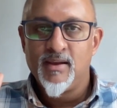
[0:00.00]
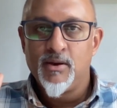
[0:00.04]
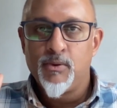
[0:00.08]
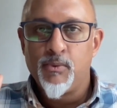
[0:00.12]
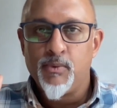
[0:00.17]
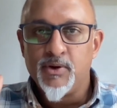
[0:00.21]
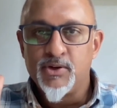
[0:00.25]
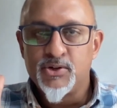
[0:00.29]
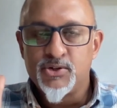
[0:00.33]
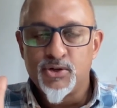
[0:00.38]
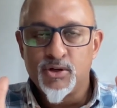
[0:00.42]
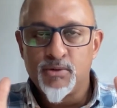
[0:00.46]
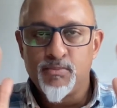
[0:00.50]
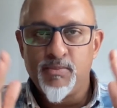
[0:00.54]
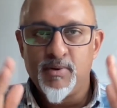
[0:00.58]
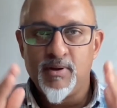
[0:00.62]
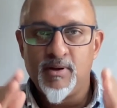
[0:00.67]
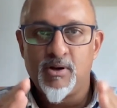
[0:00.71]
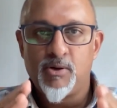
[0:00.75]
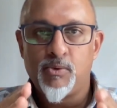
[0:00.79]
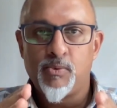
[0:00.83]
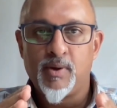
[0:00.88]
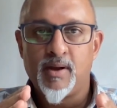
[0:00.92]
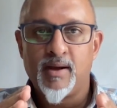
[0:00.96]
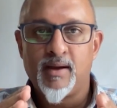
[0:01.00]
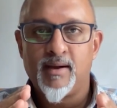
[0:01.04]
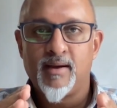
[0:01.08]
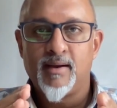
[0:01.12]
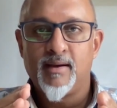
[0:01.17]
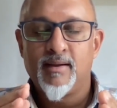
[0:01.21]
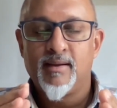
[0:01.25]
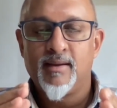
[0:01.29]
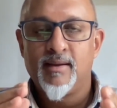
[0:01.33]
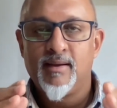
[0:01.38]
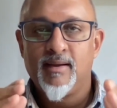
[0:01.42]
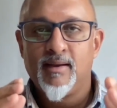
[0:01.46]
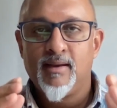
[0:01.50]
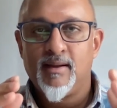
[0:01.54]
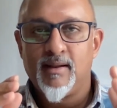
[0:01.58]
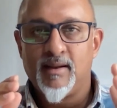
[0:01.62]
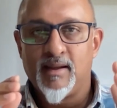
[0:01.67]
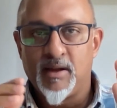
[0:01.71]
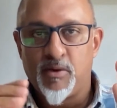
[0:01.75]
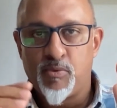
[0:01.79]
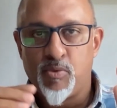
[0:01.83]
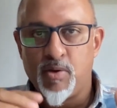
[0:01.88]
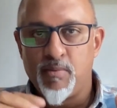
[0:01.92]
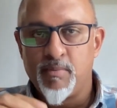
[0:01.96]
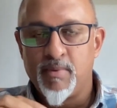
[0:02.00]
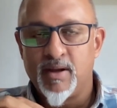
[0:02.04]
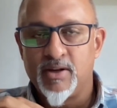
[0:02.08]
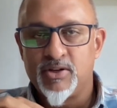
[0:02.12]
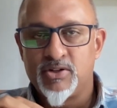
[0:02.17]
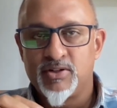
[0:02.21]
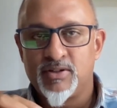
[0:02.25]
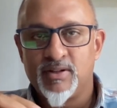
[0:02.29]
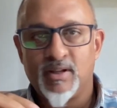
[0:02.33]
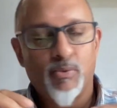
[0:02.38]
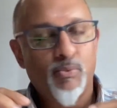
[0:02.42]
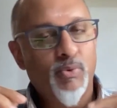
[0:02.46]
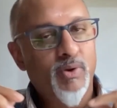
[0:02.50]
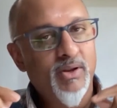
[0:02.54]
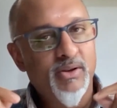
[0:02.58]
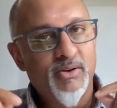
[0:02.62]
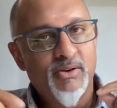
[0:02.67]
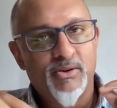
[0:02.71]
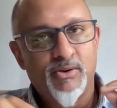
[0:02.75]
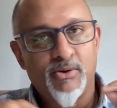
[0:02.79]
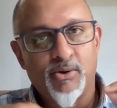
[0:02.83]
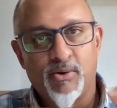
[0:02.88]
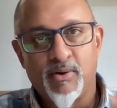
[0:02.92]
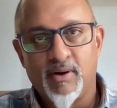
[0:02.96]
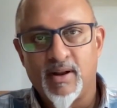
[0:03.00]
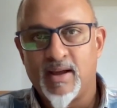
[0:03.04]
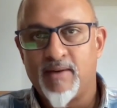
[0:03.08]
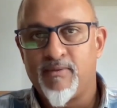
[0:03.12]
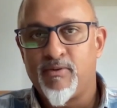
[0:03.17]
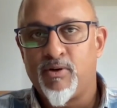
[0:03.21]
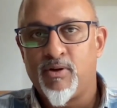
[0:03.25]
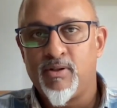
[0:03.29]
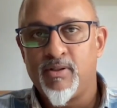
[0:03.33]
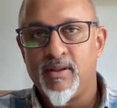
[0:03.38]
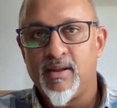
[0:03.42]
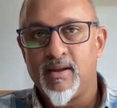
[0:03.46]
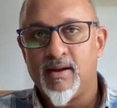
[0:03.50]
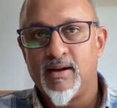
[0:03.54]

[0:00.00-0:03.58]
We should be aware, like we mentioned, that we don't have all the